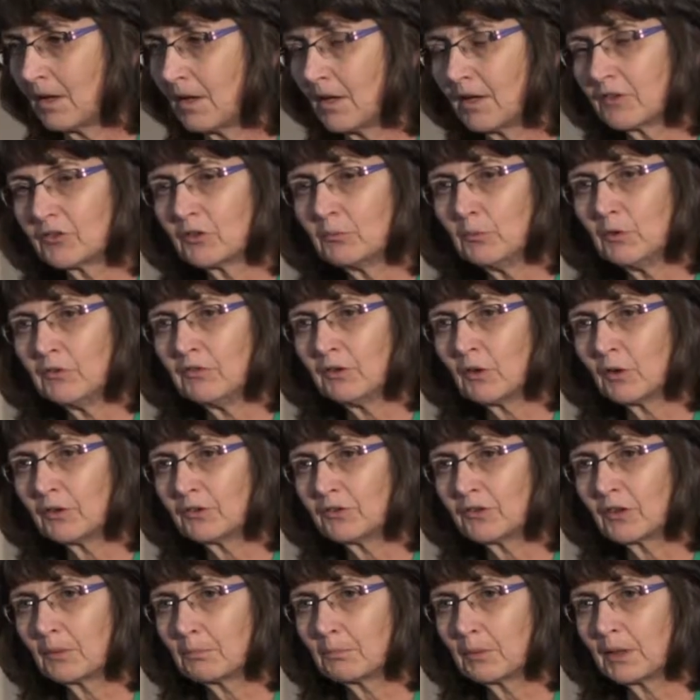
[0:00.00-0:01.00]
So moving on
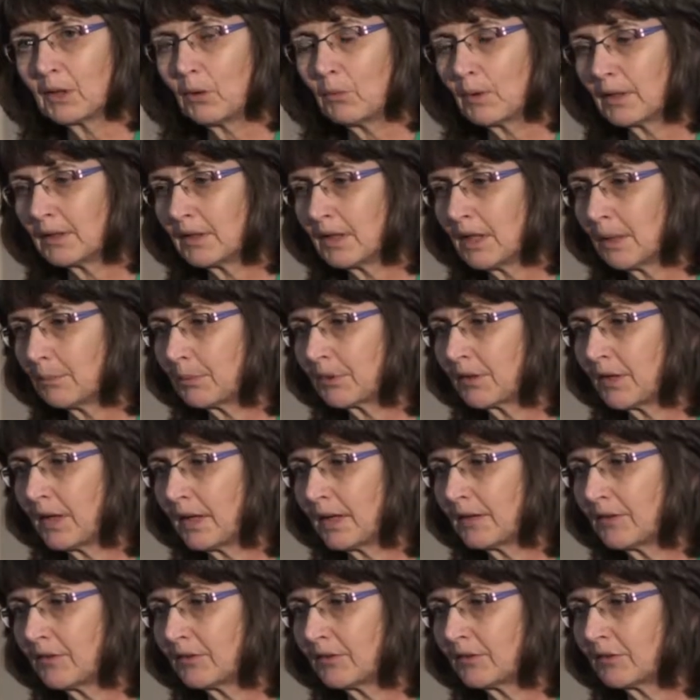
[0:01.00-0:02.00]
to the big one,
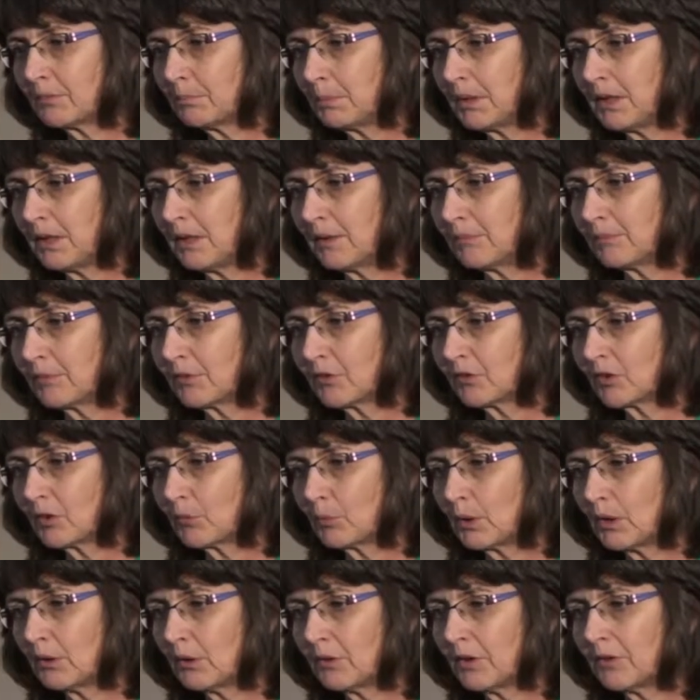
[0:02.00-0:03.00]
hepatitis B. So
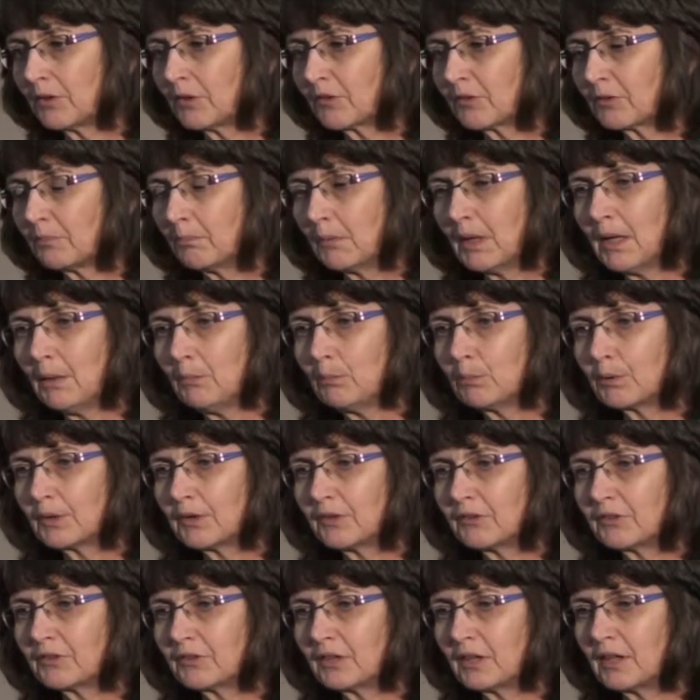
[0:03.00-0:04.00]
we look at this map, we
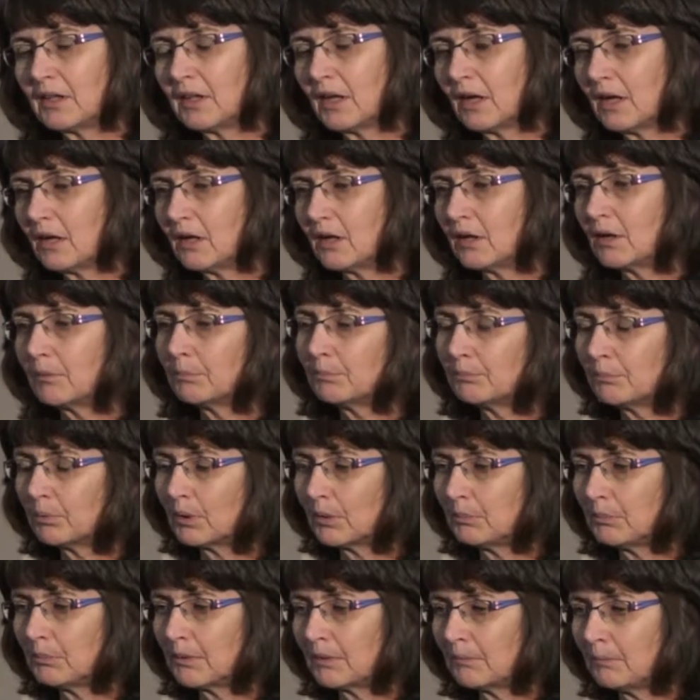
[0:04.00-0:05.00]
see how
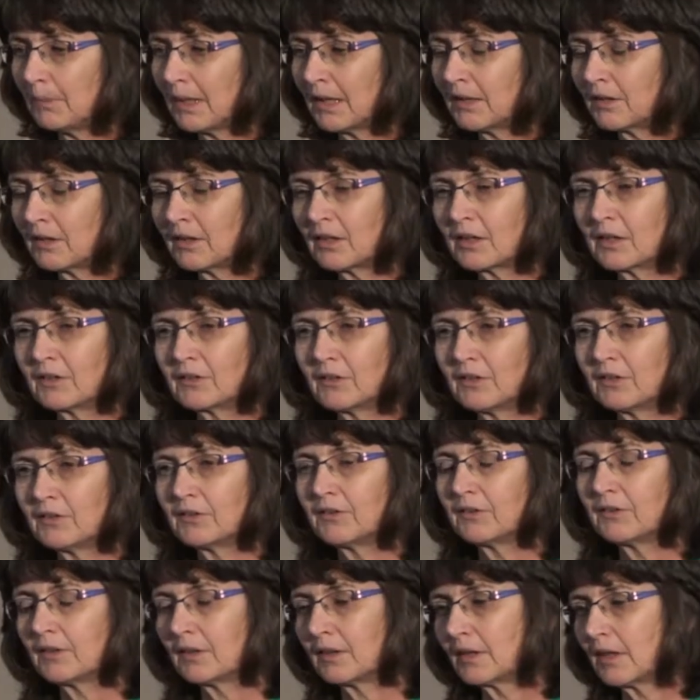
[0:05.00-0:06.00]
problematic it
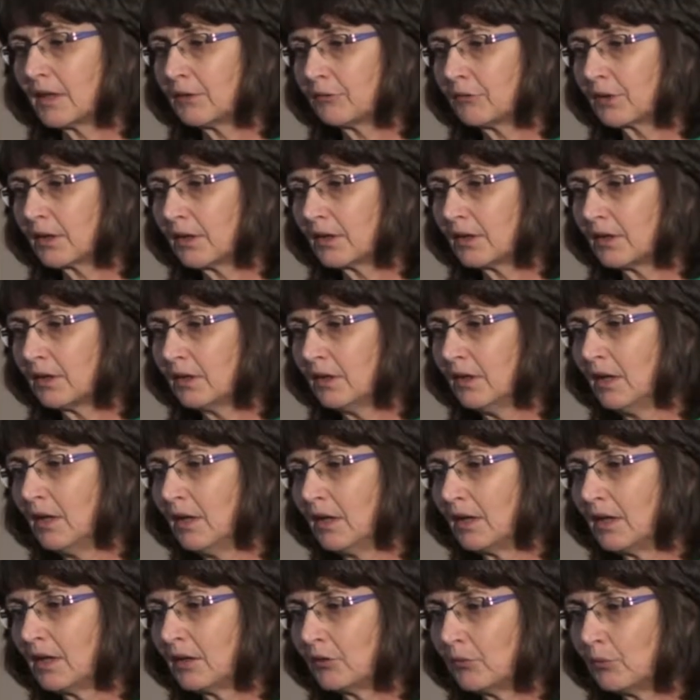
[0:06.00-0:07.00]
is in Africa.
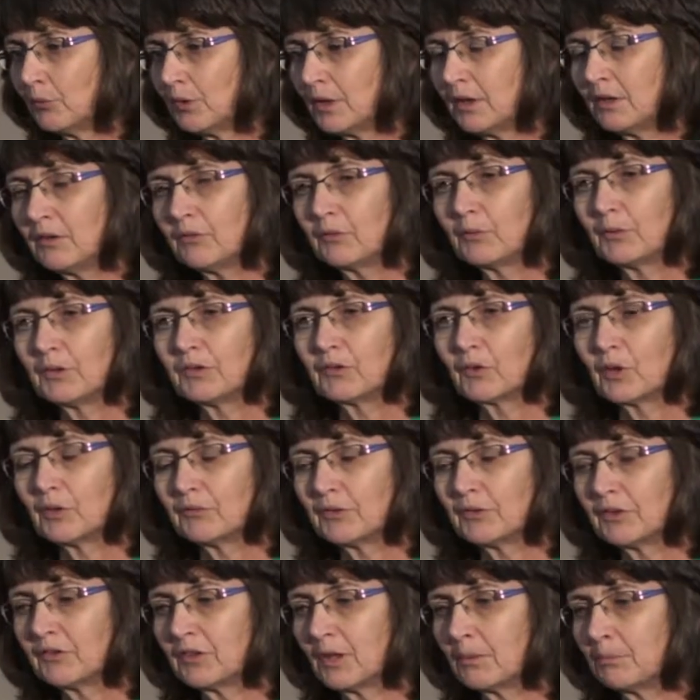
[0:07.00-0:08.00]
In red, with
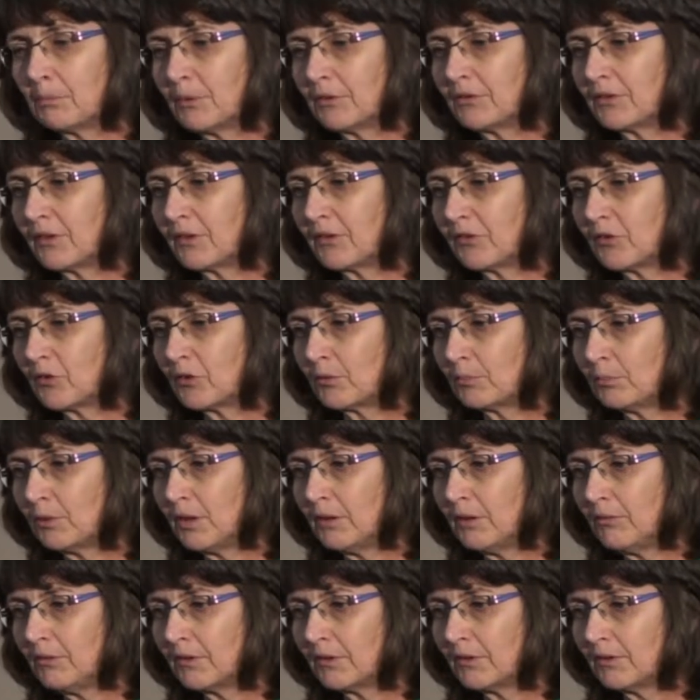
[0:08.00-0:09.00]
over 10%
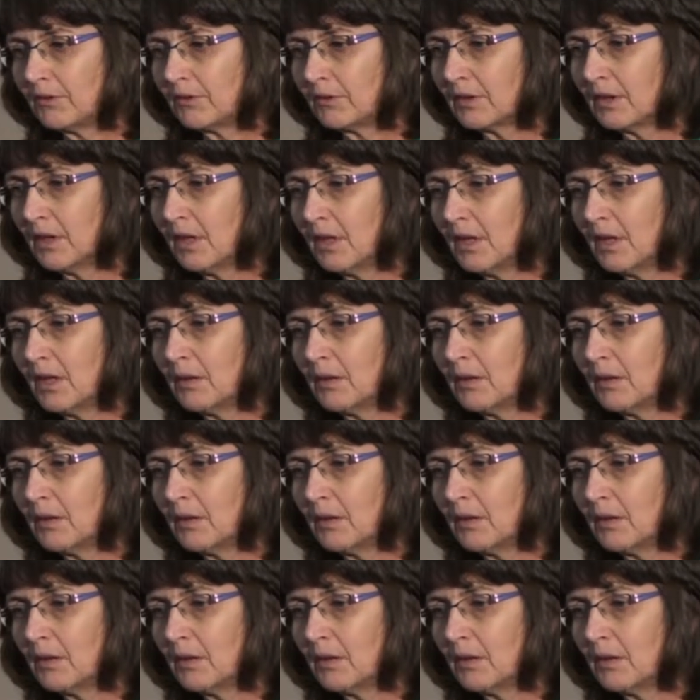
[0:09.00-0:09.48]
seroprevalence.